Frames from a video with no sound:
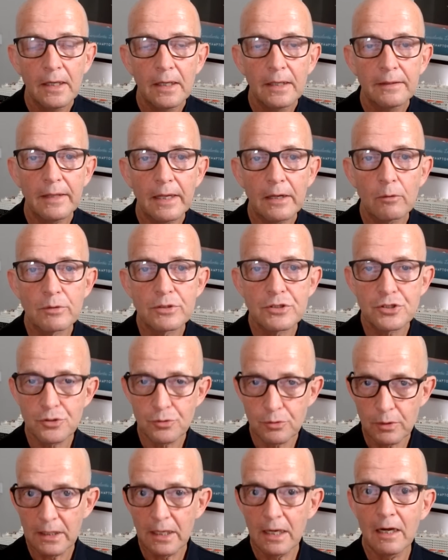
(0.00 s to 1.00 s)

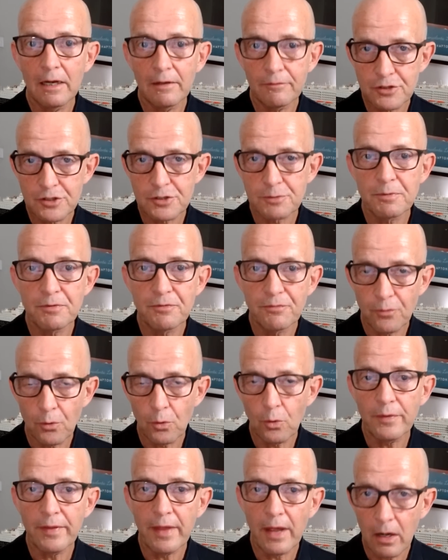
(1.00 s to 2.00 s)
live just before,
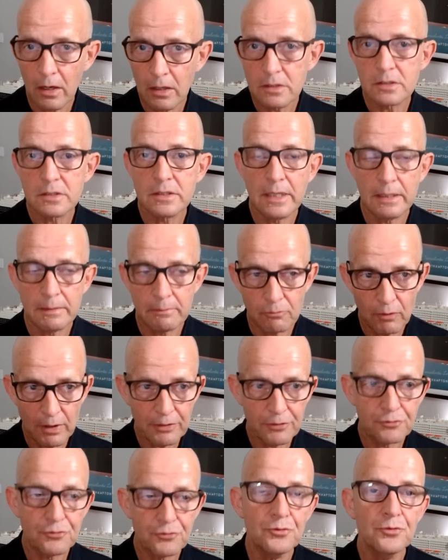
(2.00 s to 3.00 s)
and they run
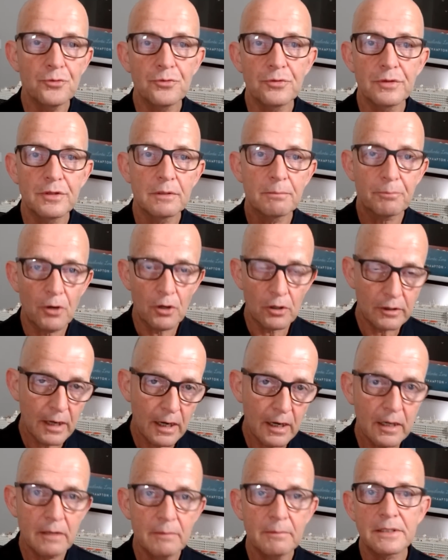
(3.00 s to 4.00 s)
through the
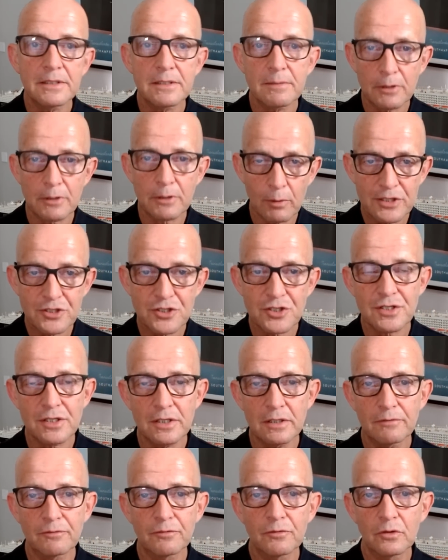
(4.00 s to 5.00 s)
program and some of the questions, and
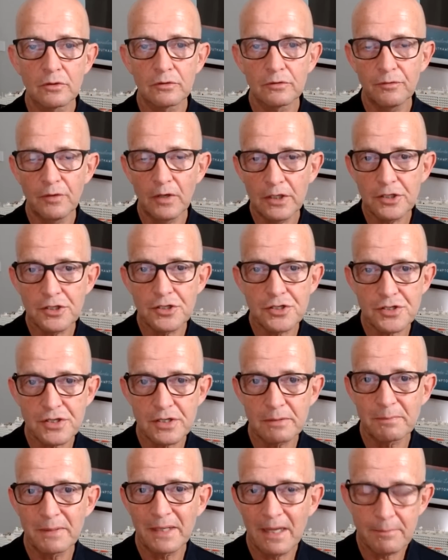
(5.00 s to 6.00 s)
the advantage is it
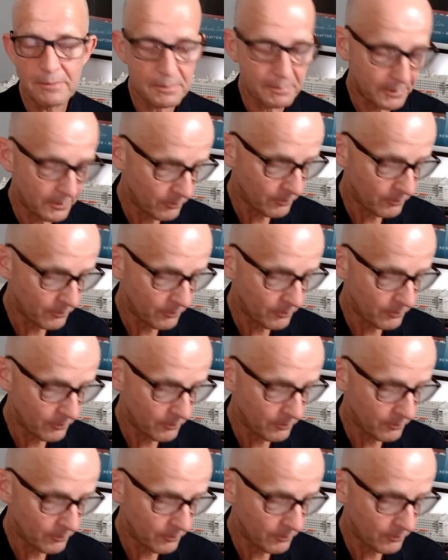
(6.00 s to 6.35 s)
becomes a bit of a